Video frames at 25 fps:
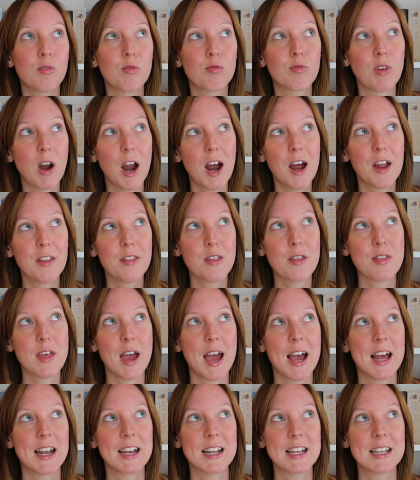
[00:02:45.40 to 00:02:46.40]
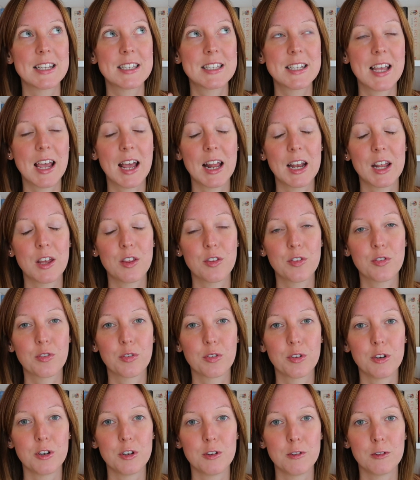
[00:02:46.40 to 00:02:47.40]
rather than tell it
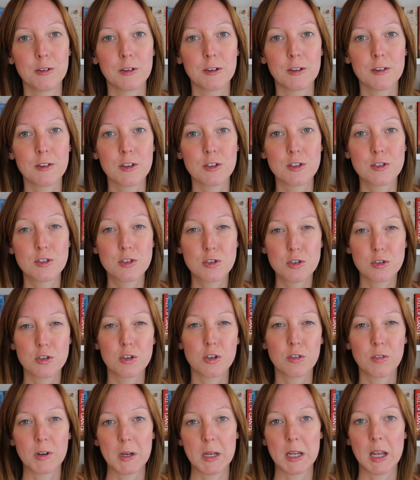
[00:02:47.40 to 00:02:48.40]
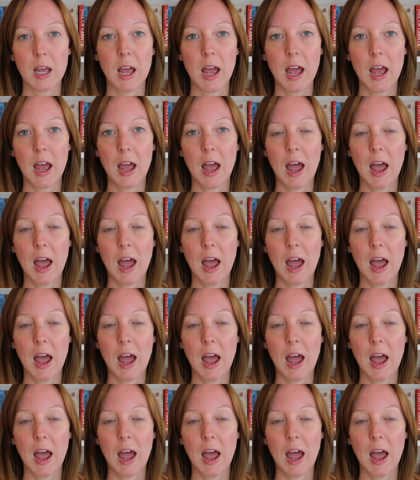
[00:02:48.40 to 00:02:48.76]
through the story,